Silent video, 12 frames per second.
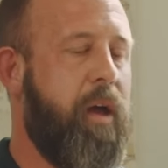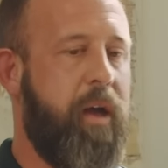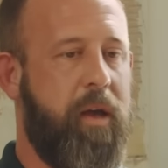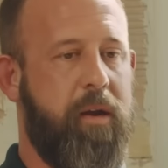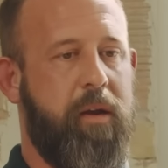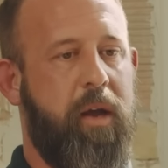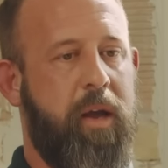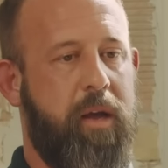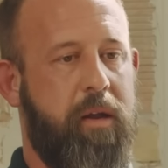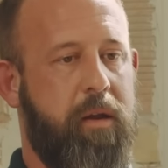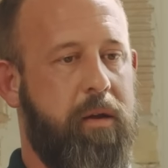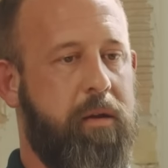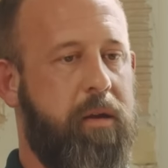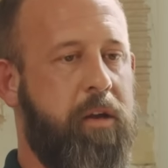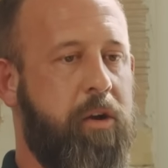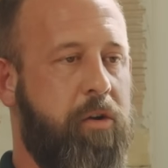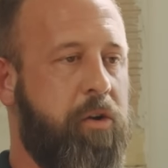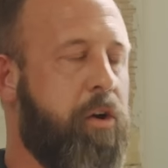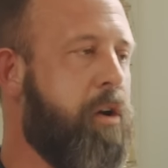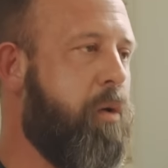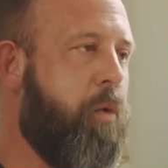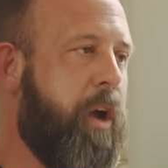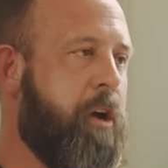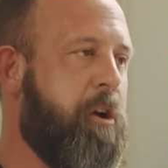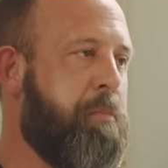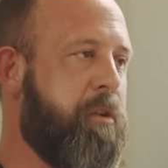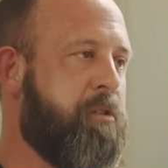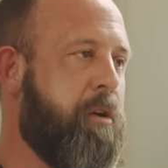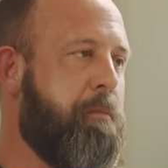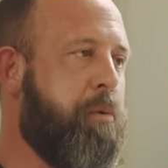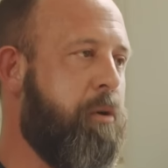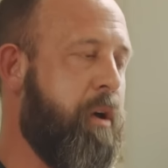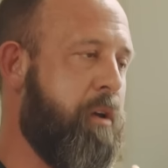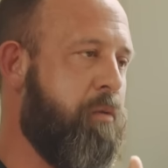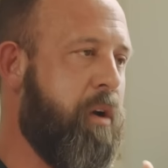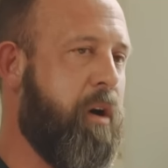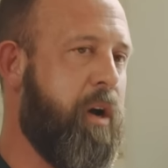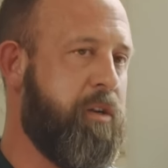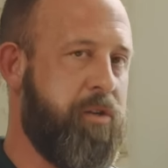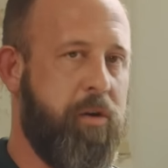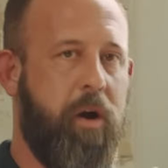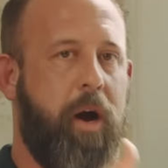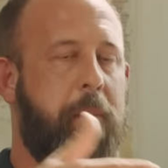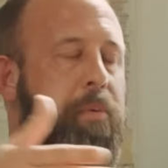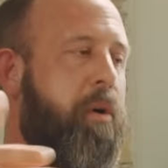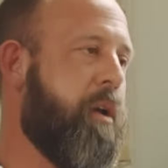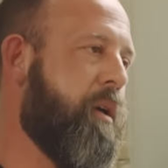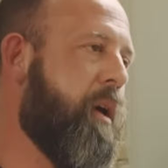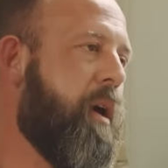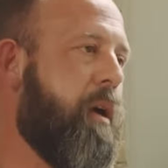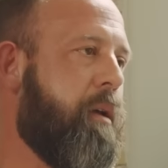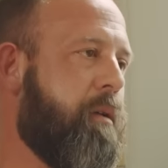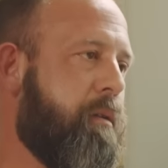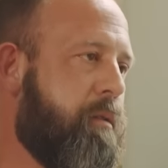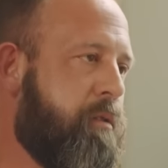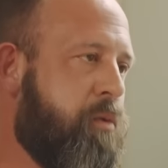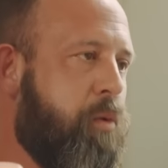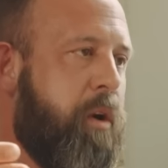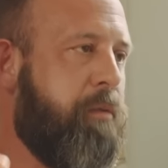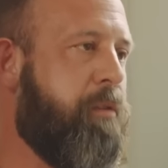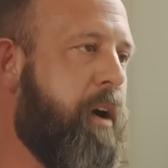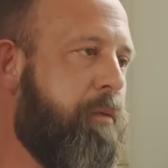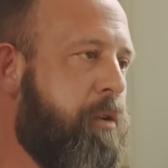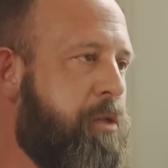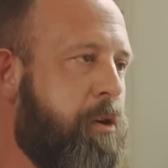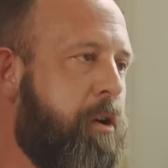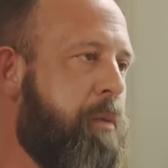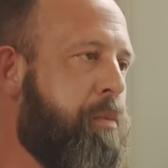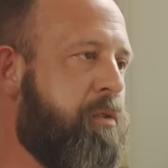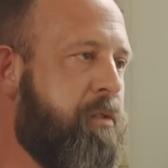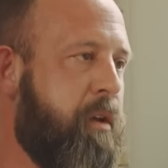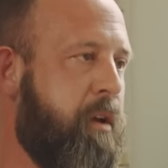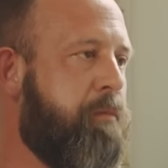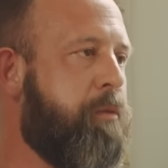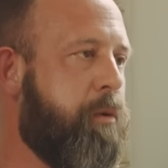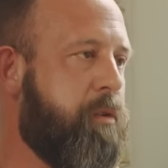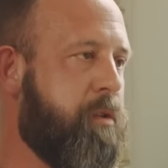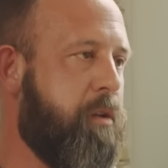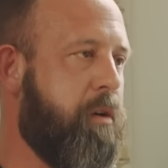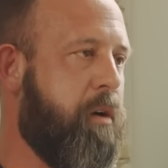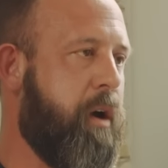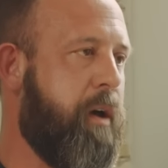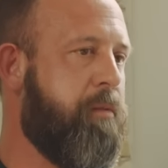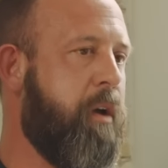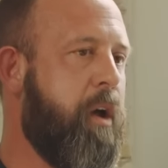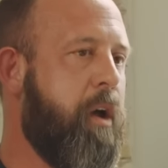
And you're going to wake up at some point and realize you're operating at 25 or 30% influence in their life